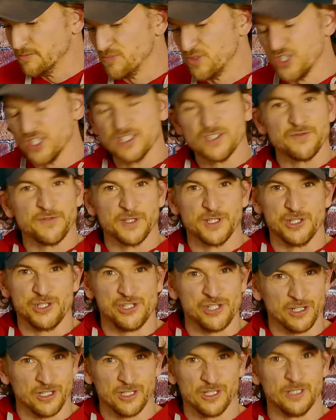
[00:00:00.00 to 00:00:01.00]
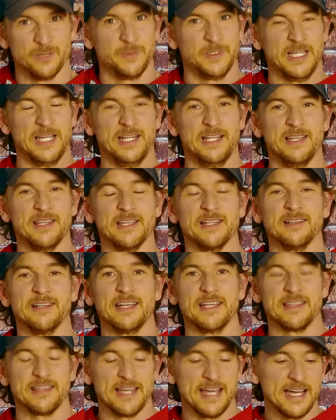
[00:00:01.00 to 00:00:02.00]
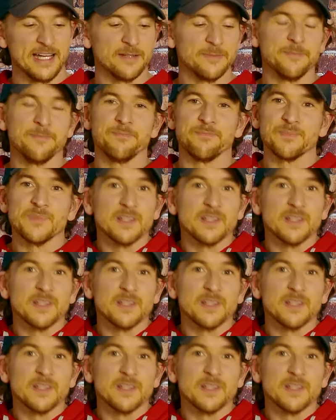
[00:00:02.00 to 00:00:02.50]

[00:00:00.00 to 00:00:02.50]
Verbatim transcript: just for germs, anything like that,